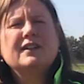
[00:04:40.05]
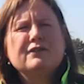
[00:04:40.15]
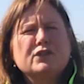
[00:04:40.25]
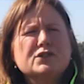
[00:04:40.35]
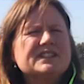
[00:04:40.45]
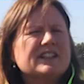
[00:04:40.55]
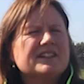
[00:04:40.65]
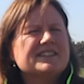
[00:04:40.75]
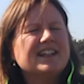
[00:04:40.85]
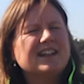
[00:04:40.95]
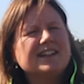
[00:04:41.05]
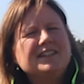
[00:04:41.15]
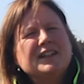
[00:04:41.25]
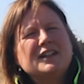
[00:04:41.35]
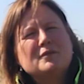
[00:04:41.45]
For ceradella,
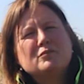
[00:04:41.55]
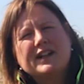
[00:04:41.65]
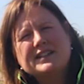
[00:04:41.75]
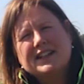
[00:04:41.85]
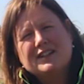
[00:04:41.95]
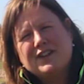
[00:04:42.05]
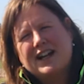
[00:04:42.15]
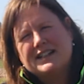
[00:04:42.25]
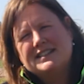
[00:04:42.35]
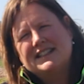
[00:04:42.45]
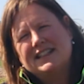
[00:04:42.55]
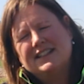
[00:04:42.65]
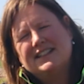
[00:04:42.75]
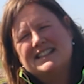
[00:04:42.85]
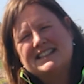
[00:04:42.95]
breakdown of hard
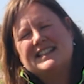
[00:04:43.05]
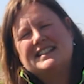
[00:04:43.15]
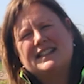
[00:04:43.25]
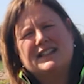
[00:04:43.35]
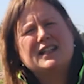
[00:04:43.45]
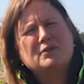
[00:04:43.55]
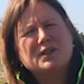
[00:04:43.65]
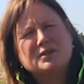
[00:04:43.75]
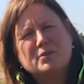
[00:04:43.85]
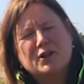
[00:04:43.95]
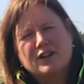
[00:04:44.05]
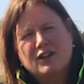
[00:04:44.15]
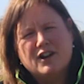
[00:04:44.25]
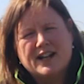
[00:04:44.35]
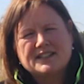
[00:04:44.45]
seededness is inhibited by
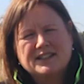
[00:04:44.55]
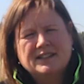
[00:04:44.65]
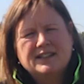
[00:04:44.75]
light.